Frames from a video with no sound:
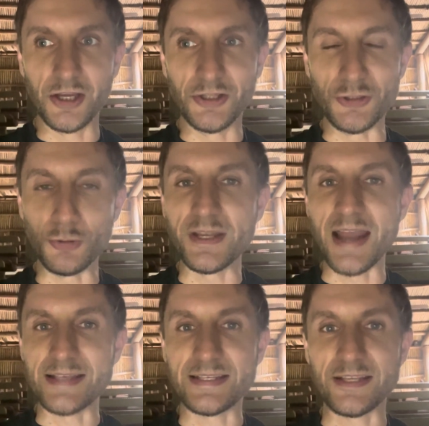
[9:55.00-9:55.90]
Do the
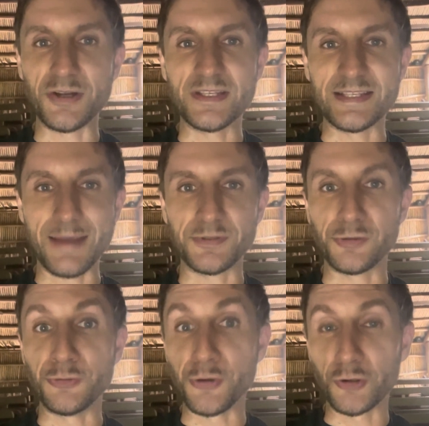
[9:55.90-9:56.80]
necessary steps
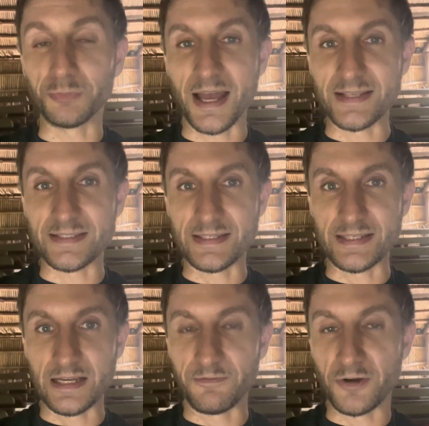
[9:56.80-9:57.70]
through
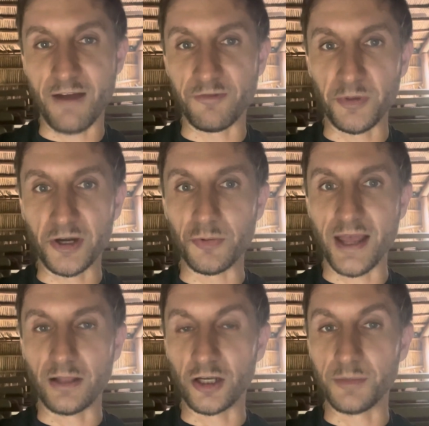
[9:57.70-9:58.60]
neuroplasticity. If you're not familiar with
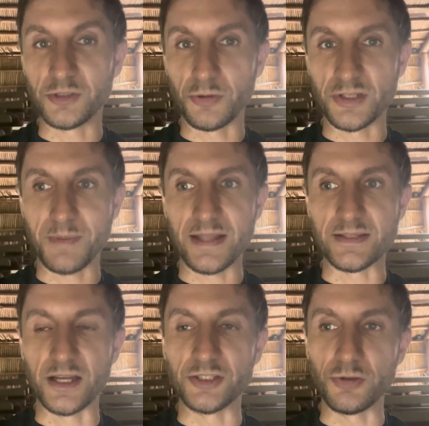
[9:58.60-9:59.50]
that, look up Joe
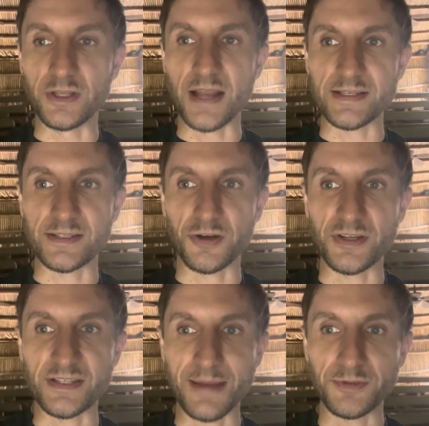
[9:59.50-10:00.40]
Dispenza. Do the necessary
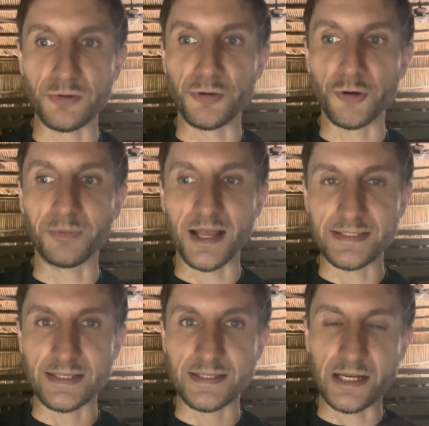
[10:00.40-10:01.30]
steps through
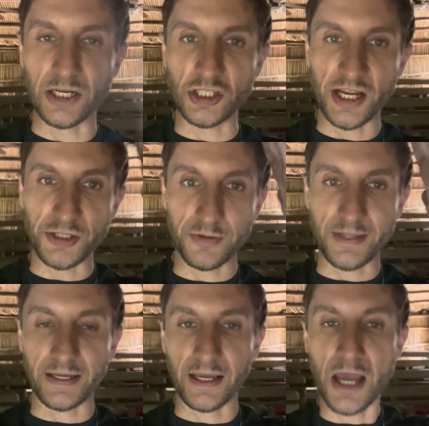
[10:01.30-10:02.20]
neuroplasticity to change your
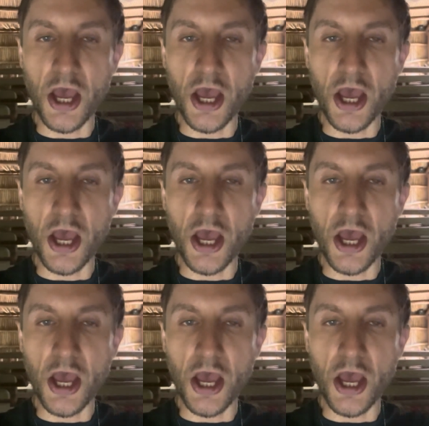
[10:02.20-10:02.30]
thinking.